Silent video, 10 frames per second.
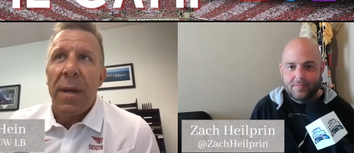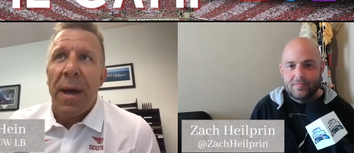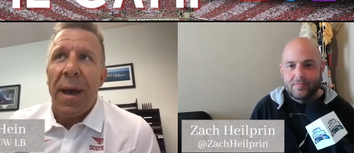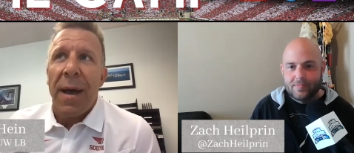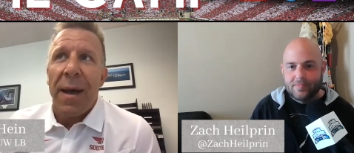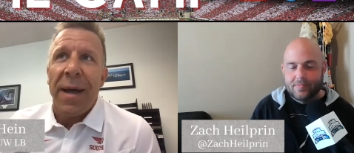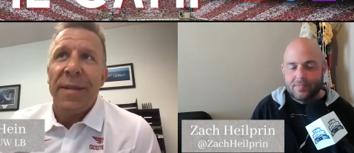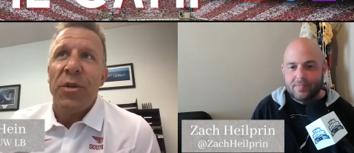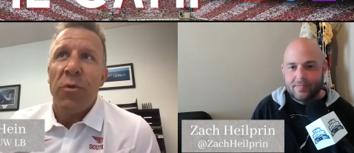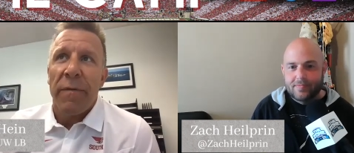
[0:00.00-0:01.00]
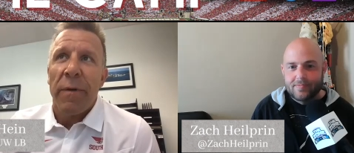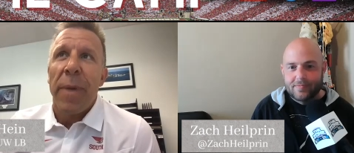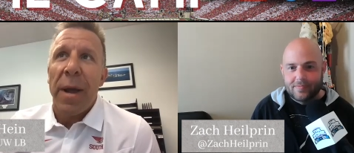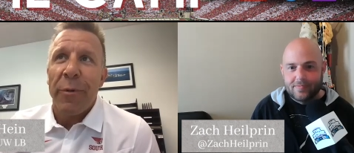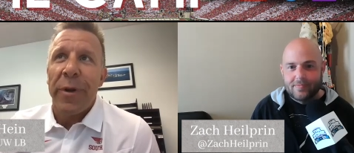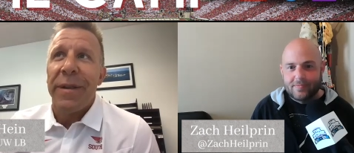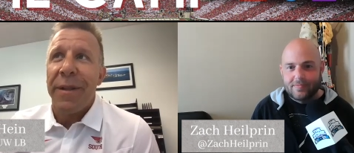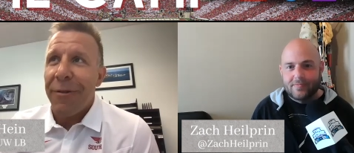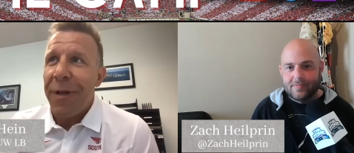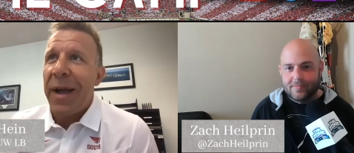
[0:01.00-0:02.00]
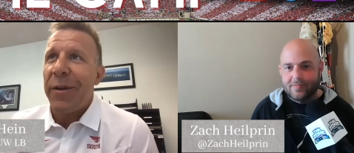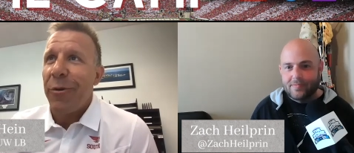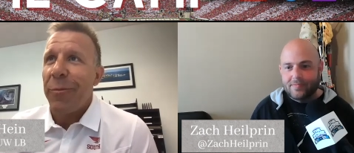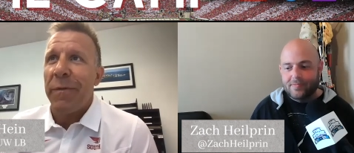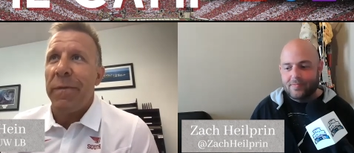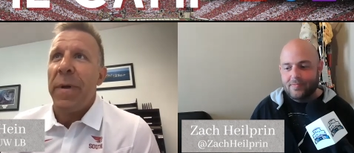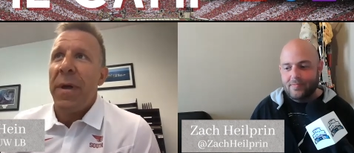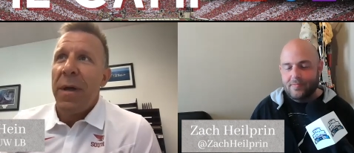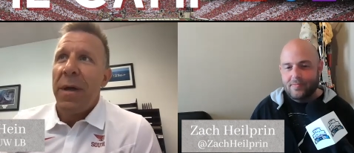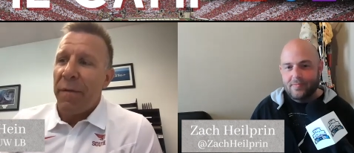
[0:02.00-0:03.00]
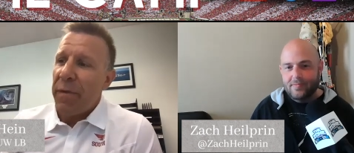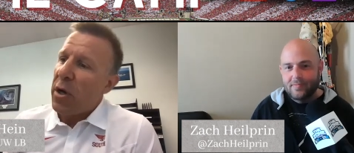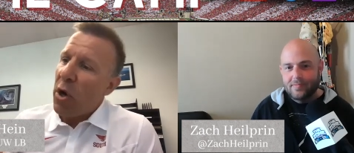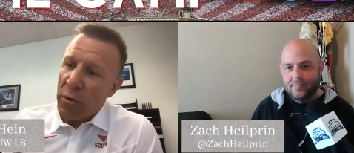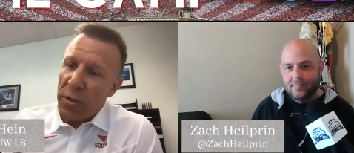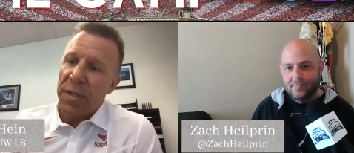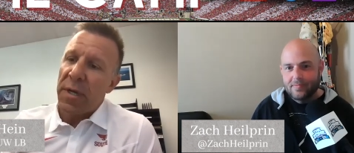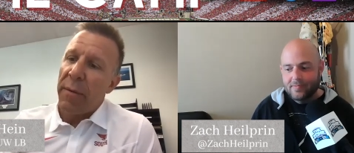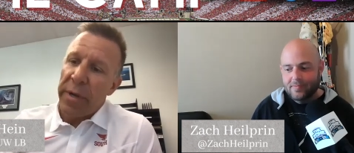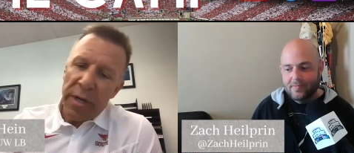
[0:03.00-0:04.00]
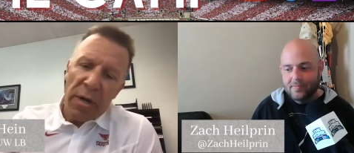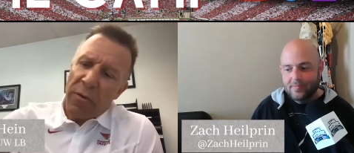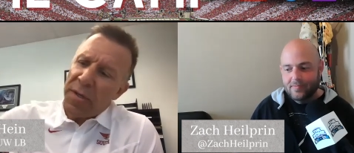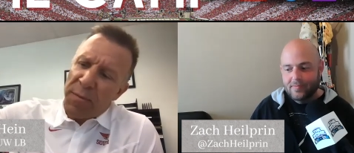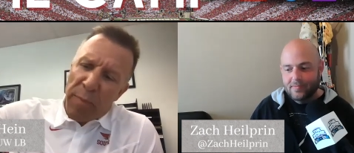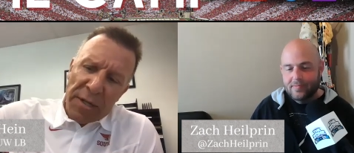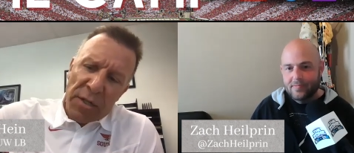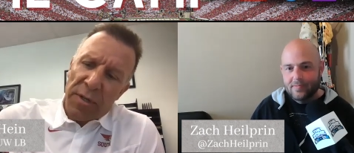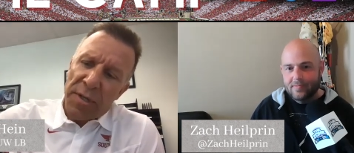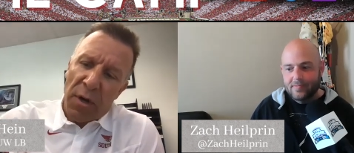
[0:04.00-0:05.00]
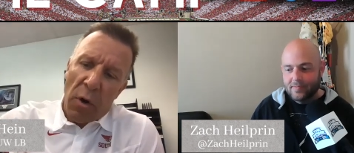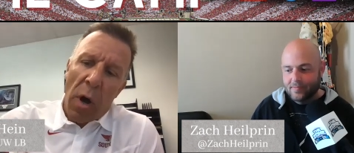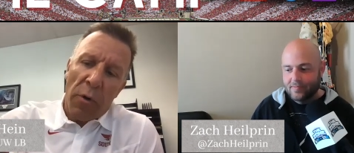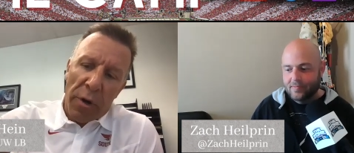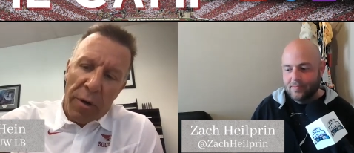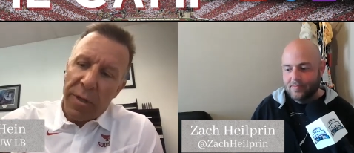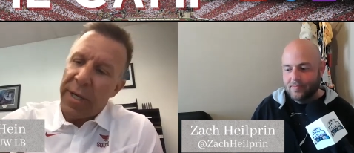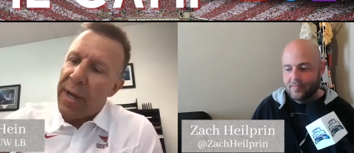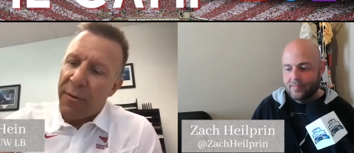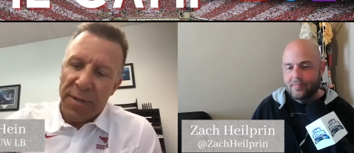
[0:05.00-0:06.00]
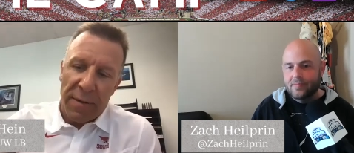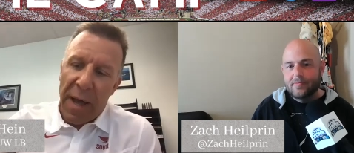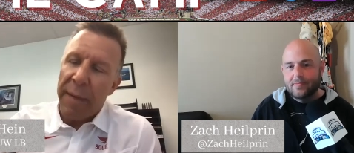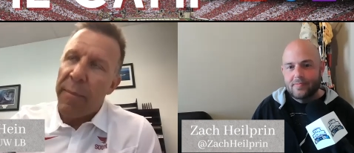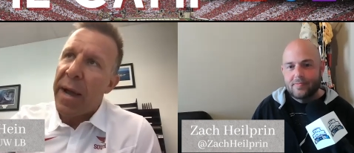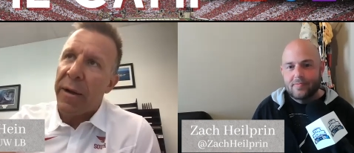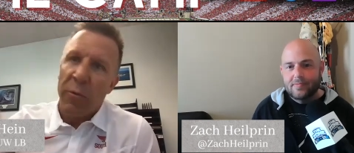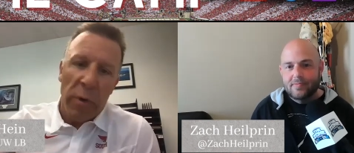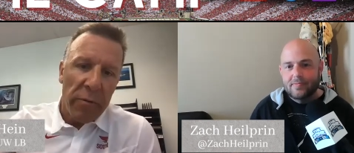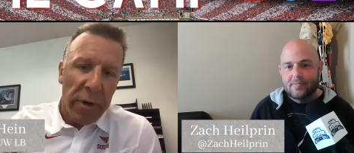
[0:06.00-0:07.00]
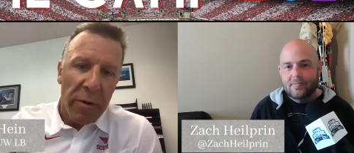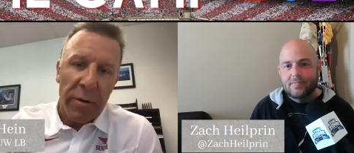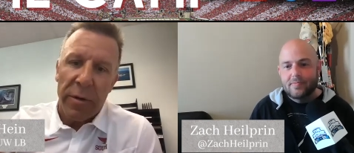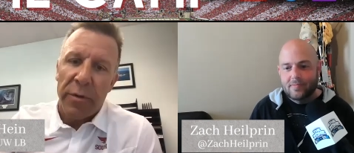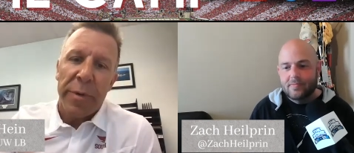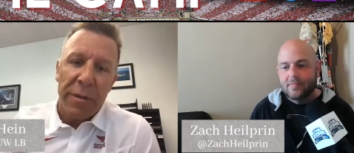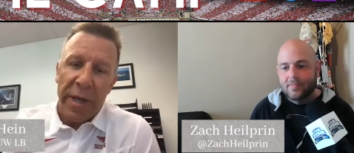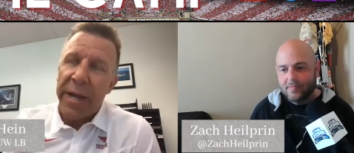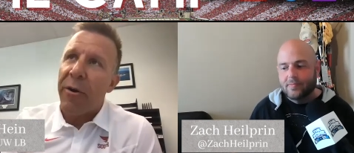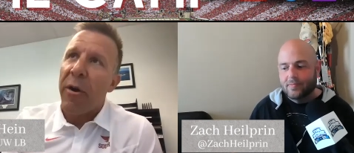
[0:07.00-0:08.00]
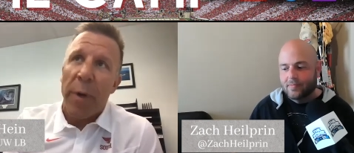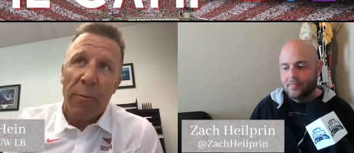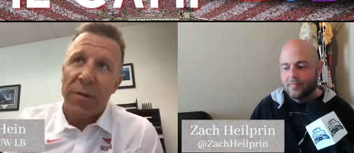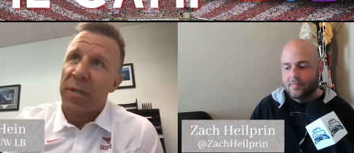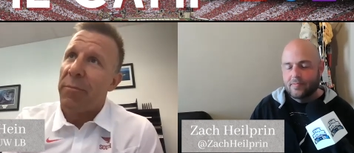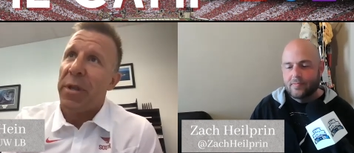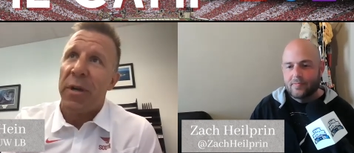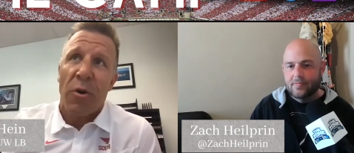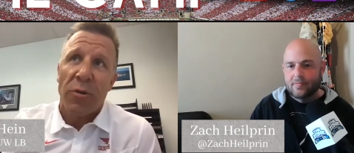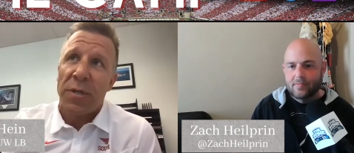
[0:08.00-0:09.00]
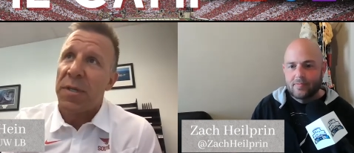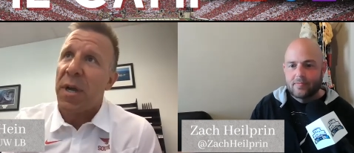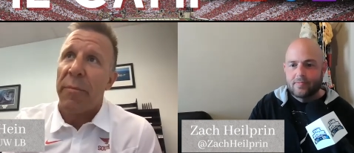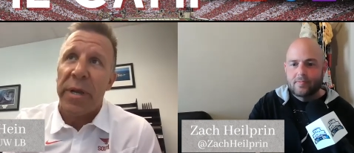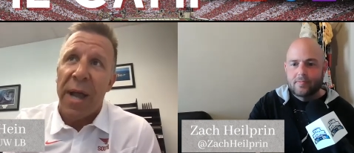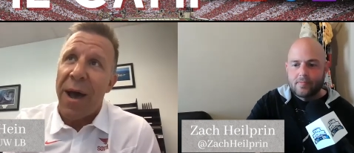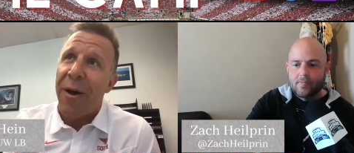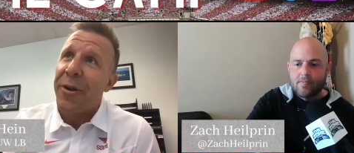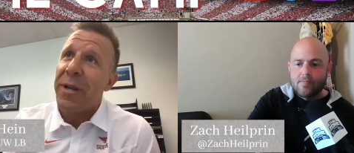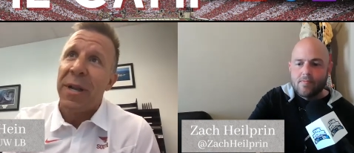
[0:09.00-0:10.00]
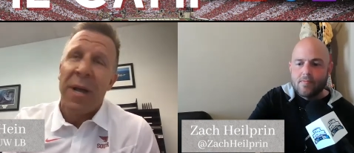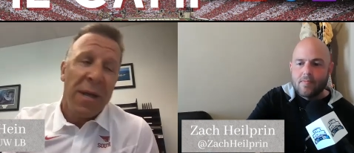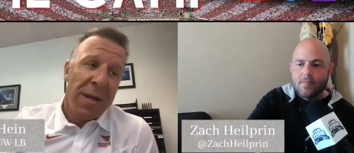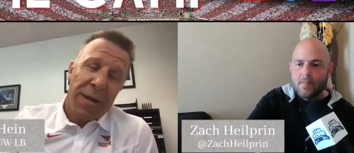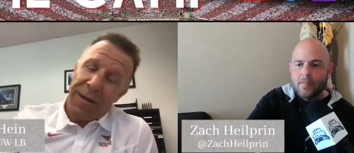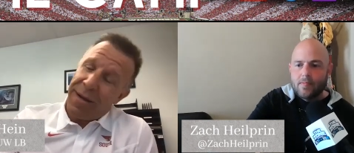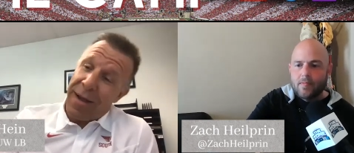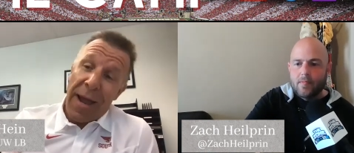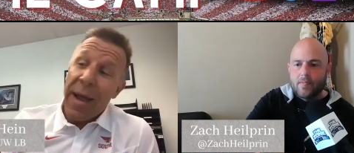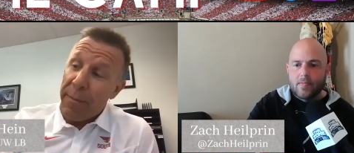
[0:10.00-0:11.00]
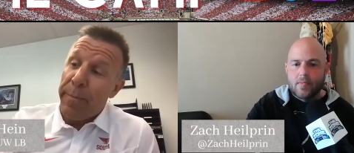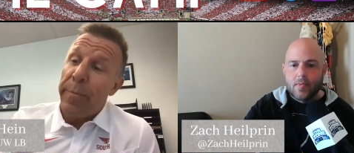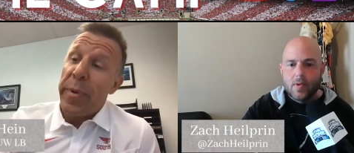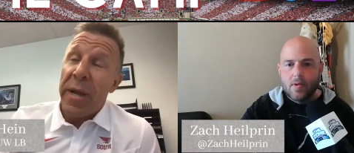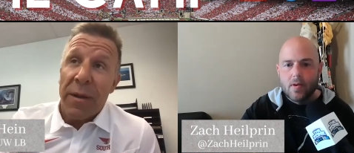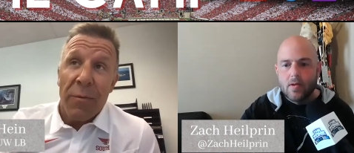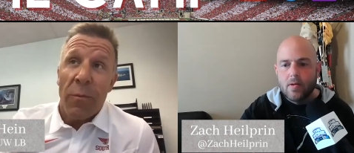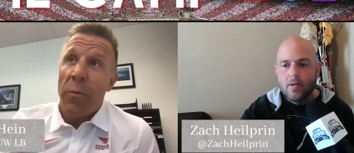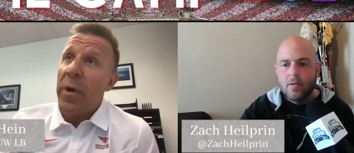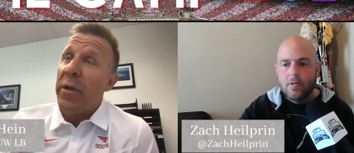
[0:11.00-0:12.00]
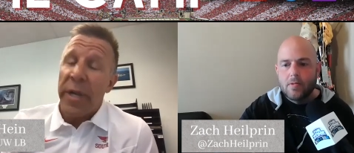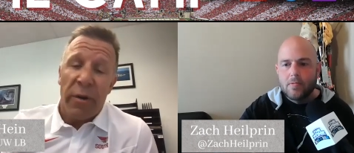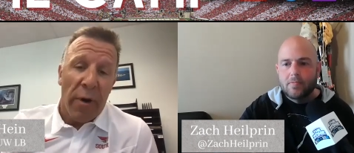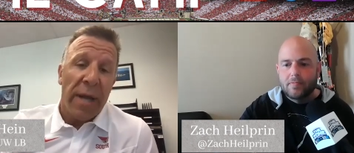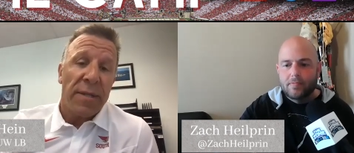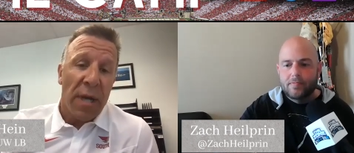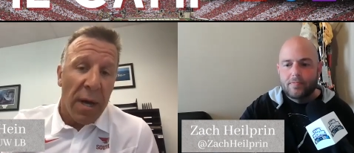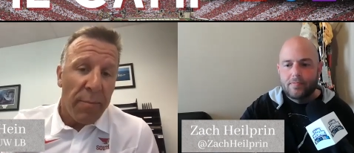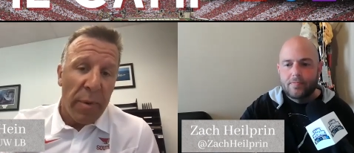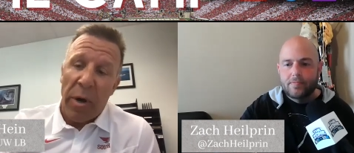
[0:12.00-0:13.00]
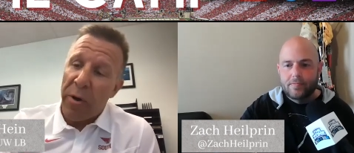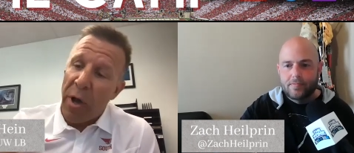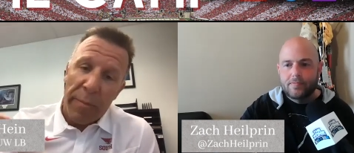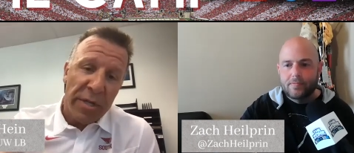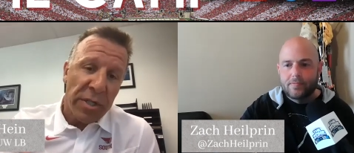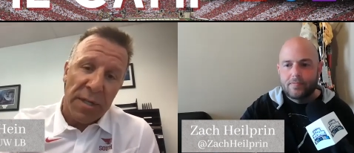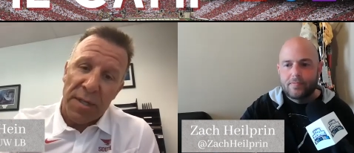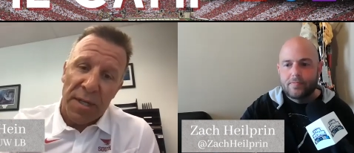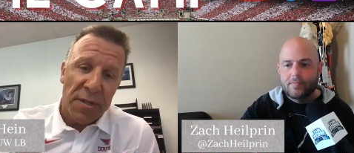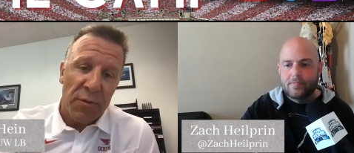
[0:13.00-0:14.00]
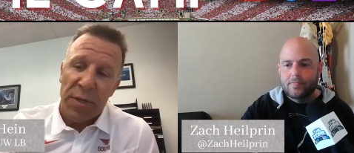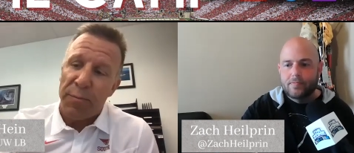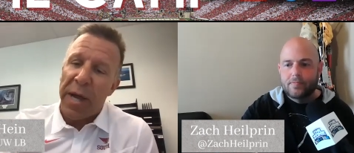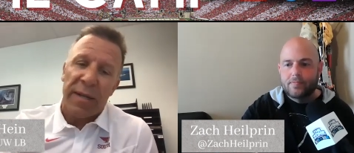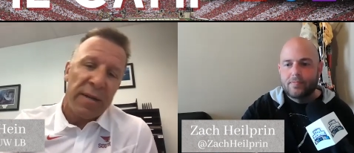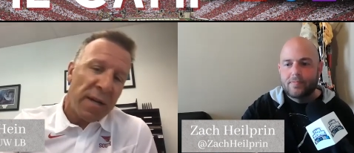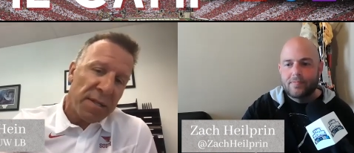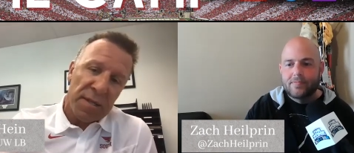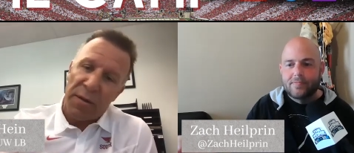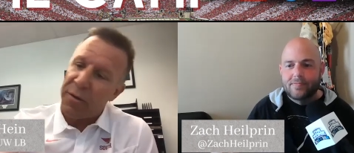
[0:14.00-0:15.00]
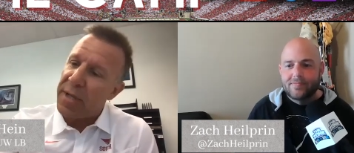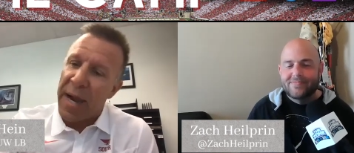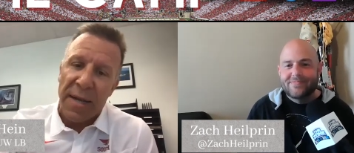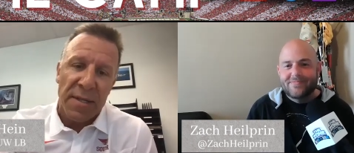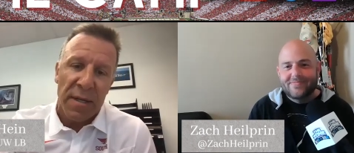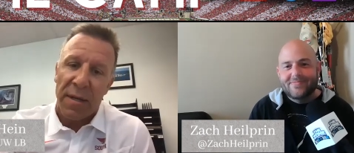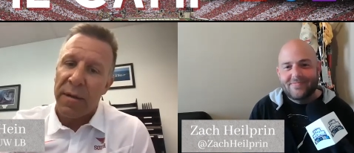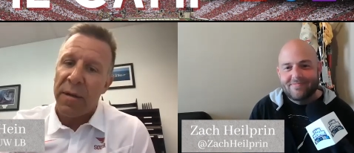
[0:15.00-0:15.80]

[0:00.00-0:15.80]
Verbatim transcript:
Speaker 1: uh, I do have a memory in our locker room of of the coaches coming. You know, the specialists go out early. I was a linebacker. We went out a little bit later. I remember some of the coaches coming down and and being really cranked up about how Michigan's disrespecting us and they're dancing,